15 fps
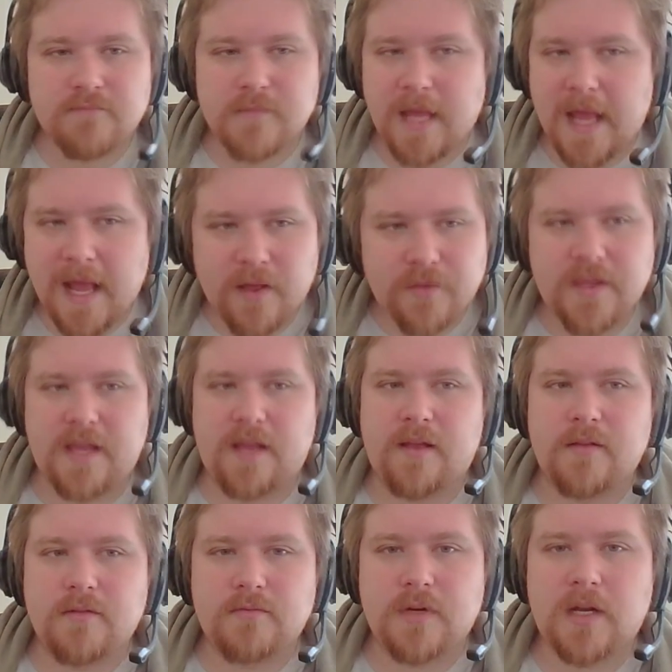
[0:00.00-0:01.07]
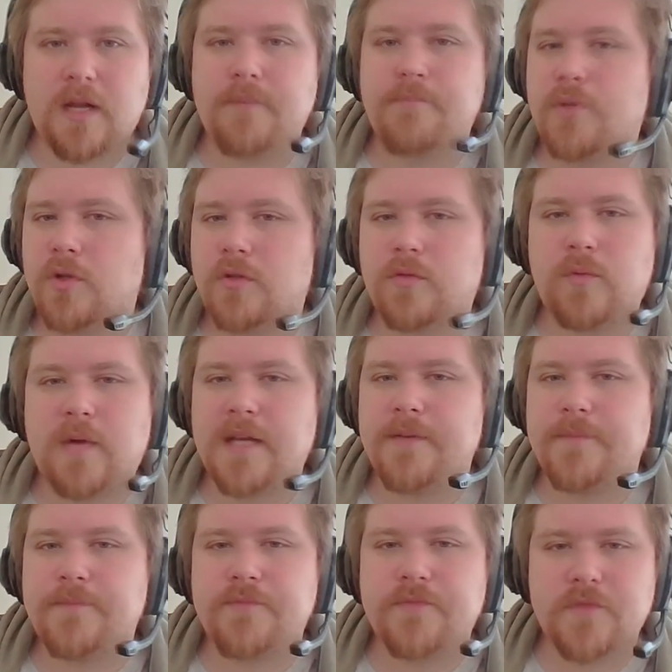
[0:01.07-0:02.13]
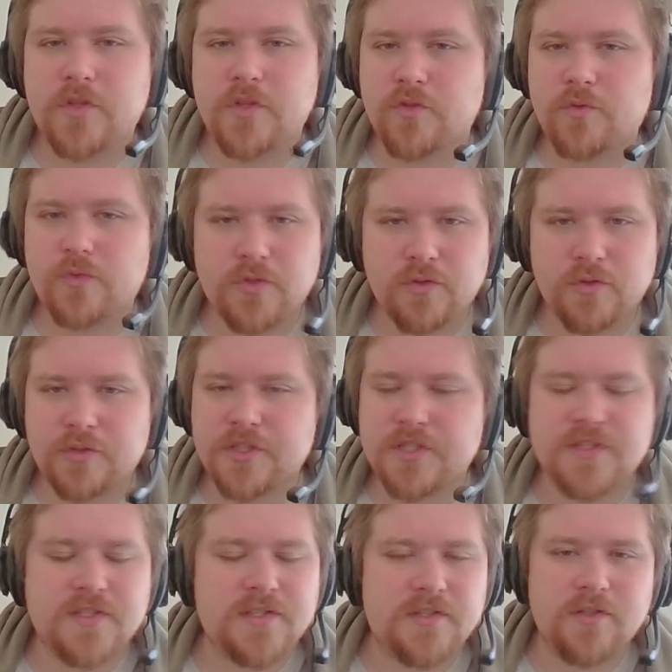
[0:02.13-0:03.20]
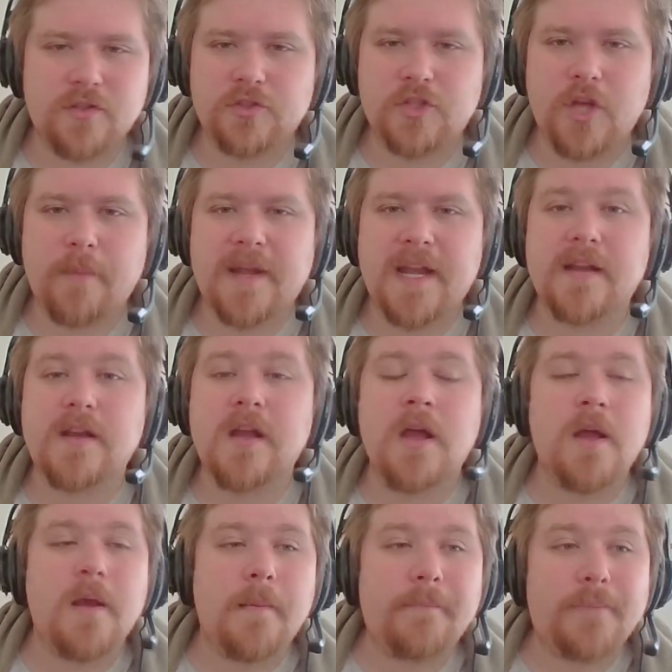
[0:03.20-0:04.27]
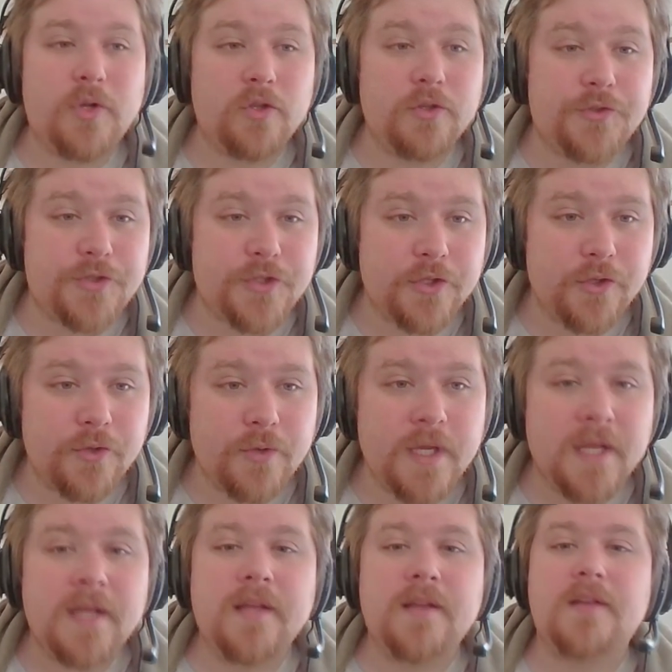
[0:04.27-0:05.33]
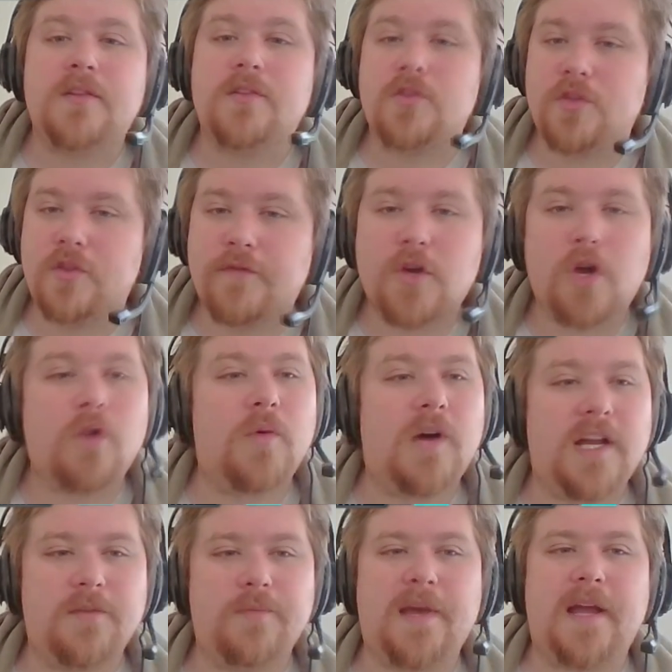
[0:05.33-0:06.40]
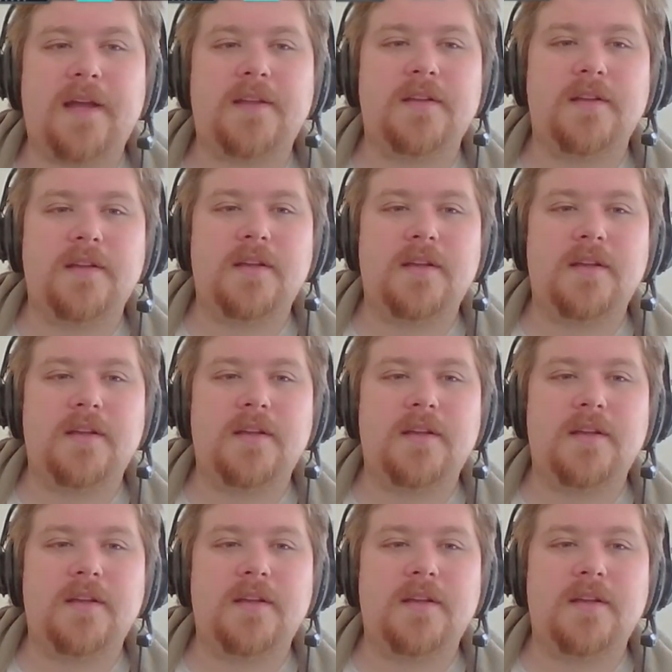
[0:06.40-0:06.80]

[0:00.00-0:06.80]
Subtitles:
out there, right? Pull 1, you'll dominate. Pull 2, you've got to wind back.